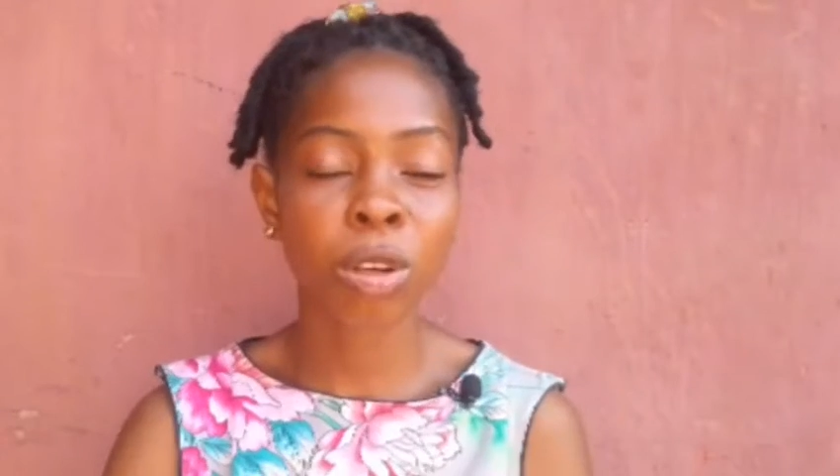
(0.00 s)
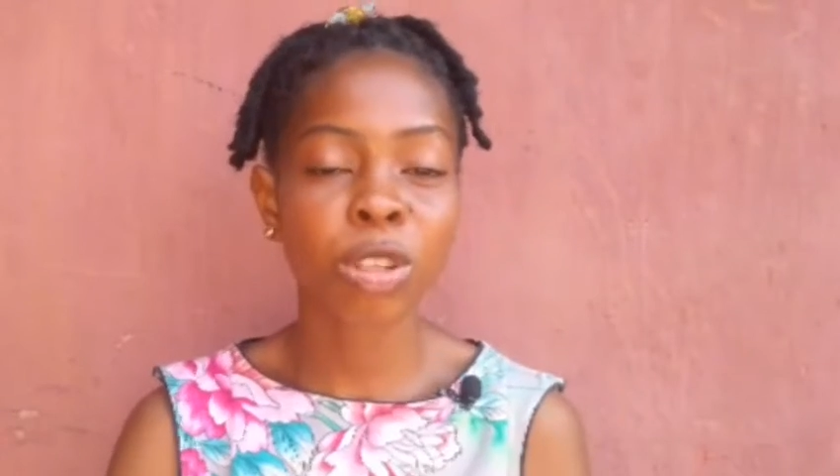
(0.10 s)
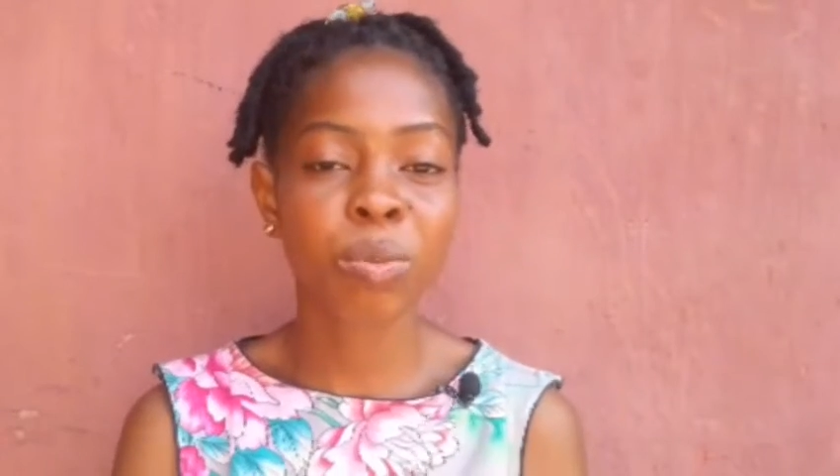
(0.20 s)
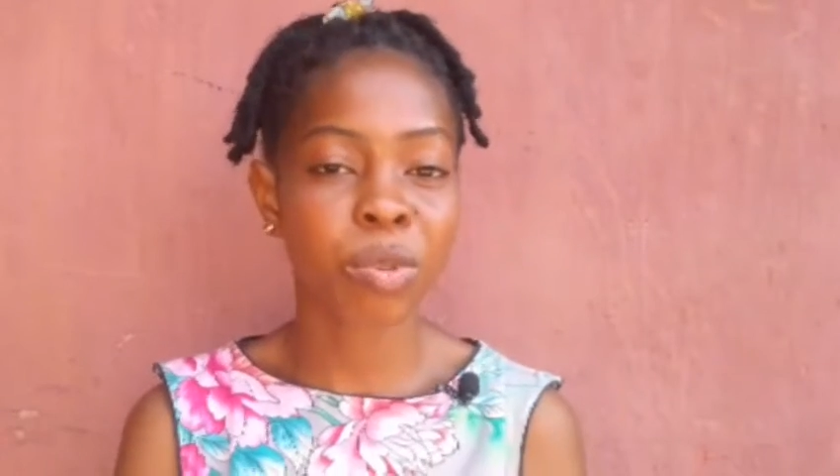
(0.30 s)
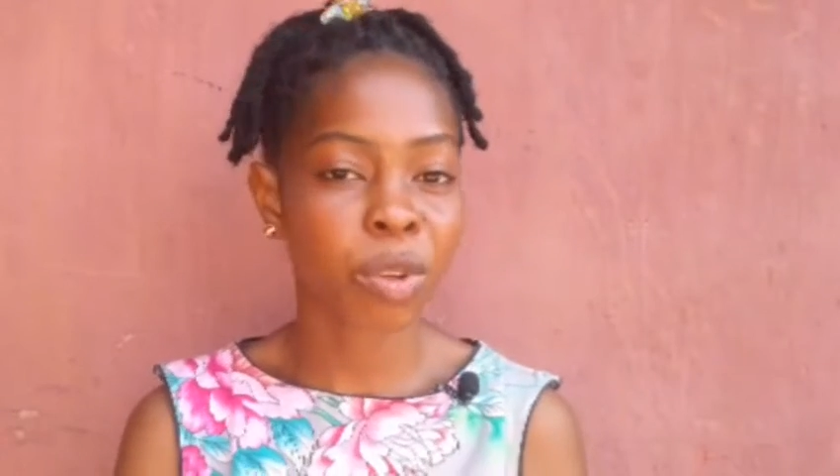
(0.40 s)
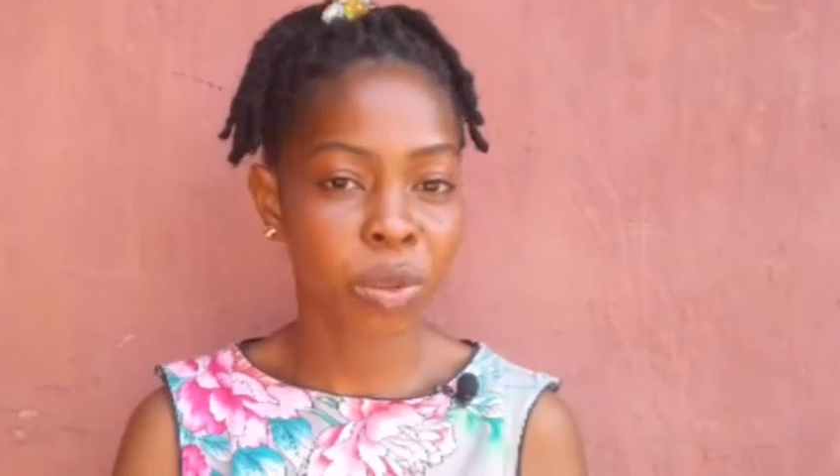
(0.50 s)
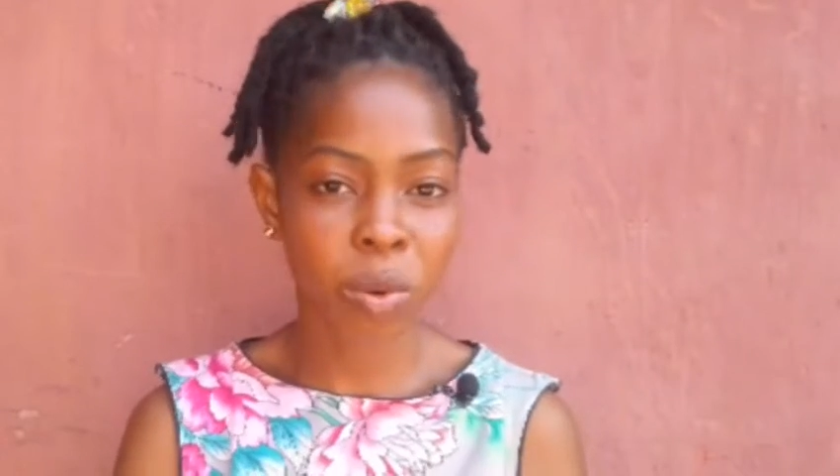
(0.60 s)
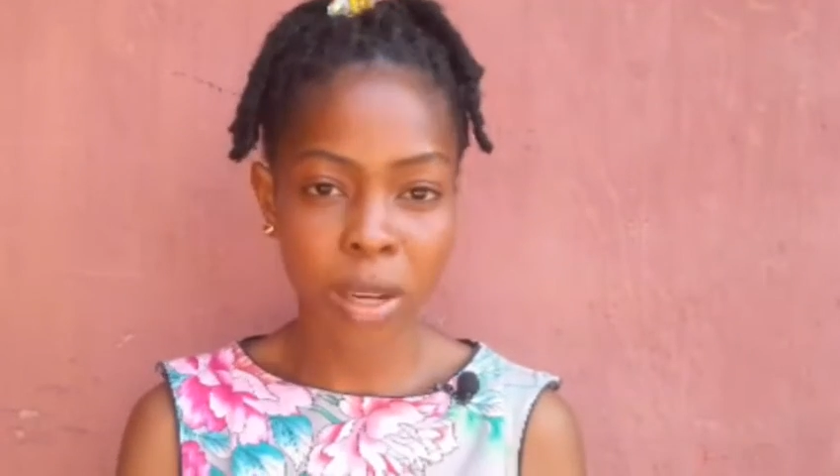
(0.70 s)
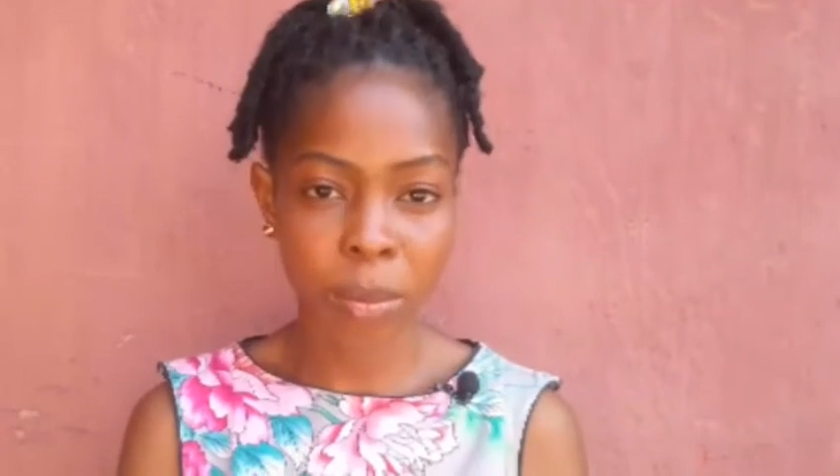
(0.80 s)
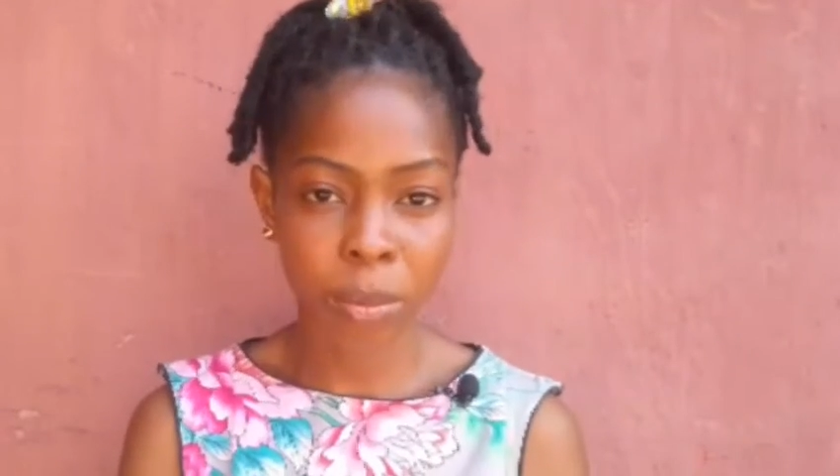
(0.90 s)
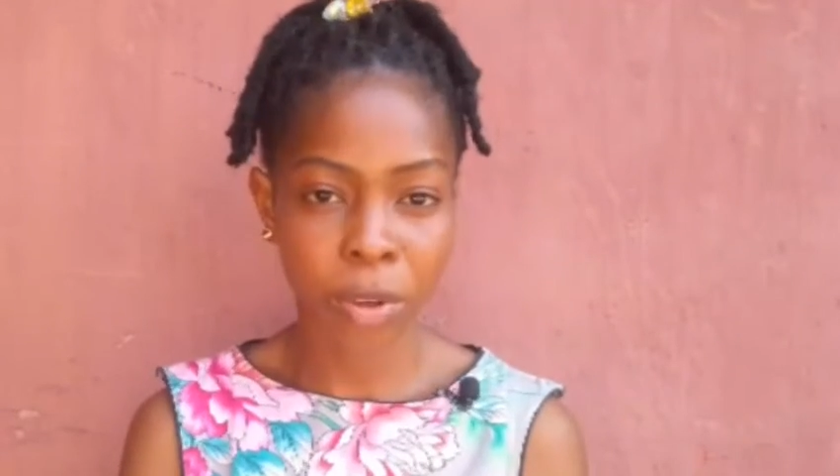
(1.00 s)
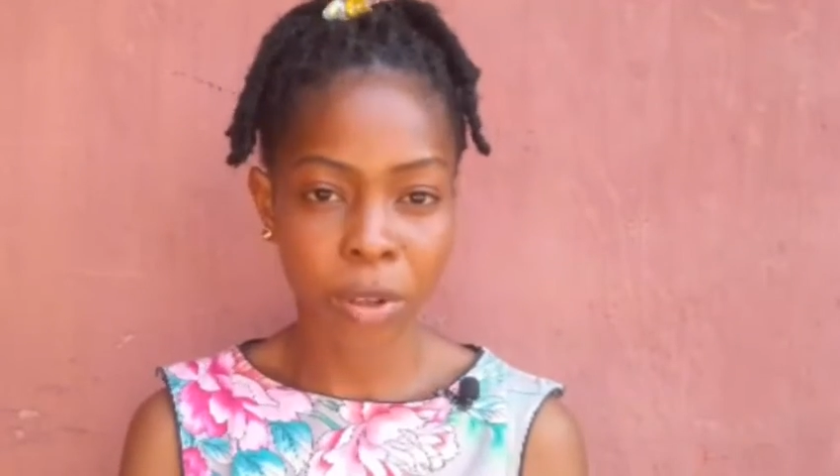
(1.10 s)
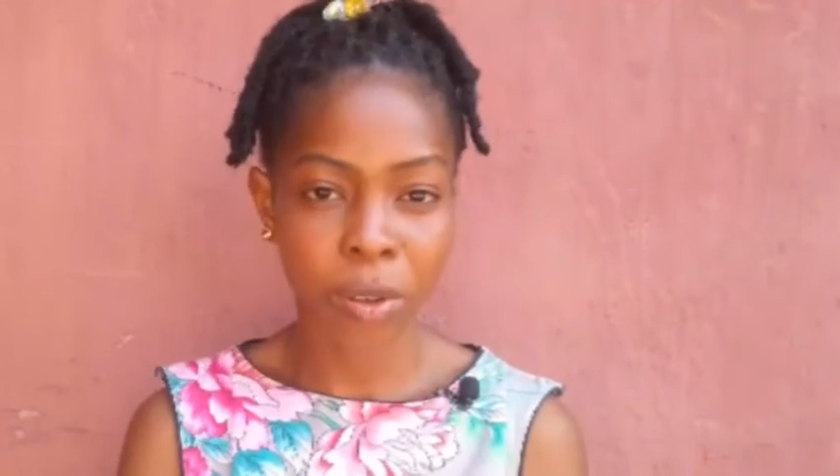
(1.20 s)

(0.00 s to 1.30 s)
spiritually pure. It's